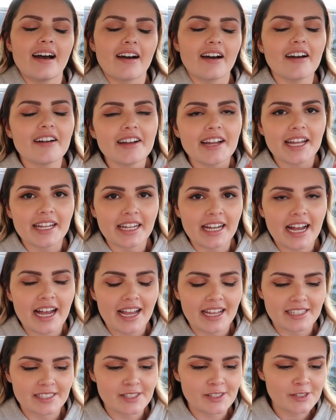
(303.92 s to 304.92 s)
Alright
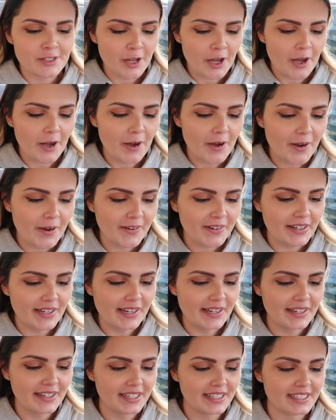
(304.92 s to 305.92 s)
guys, so
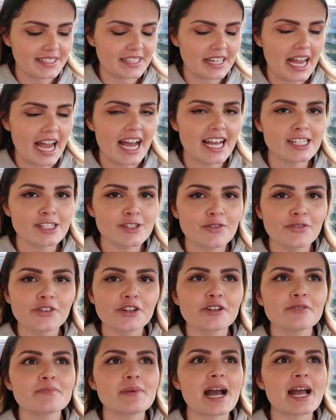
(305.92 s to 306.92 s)
as
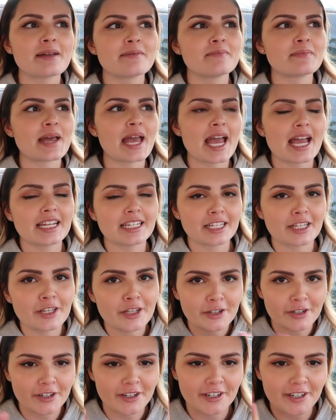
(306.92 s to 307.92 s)
for my
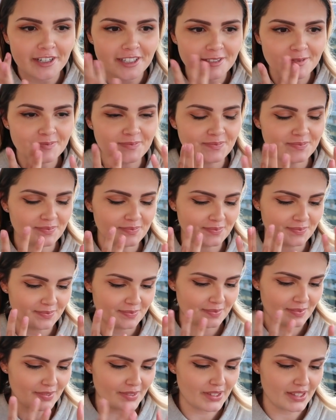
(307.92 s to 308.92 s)
manicure,
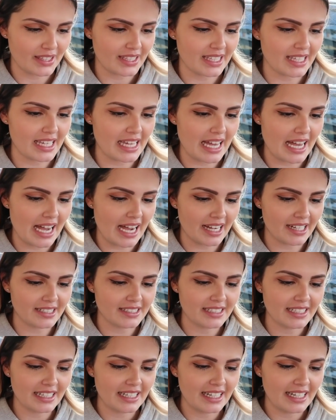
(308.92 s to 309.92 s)

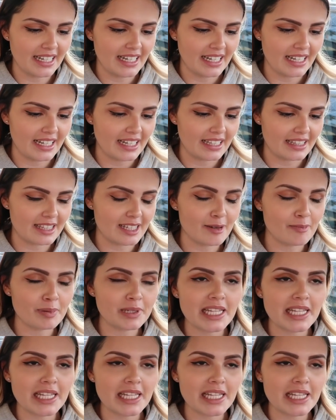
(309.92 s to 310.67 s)
yeah. The